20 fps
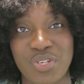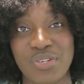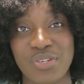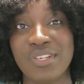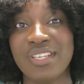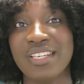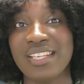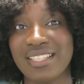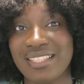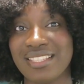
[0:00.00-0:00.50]

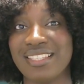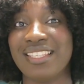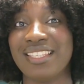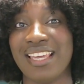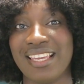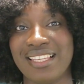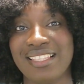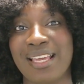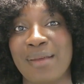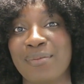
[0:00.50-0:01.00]
you need to
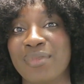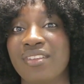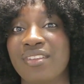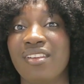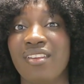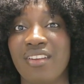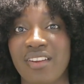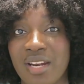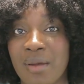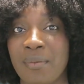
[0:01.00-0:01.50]
take time to
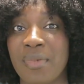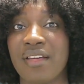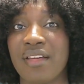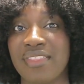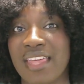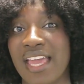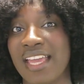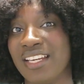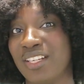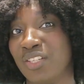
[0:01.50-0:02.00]
learn
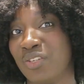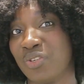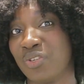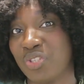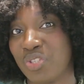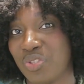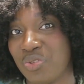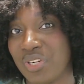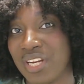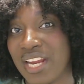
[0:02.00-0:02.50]
about that
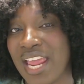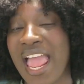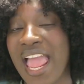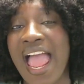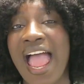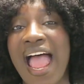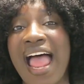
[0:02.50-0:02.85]
industry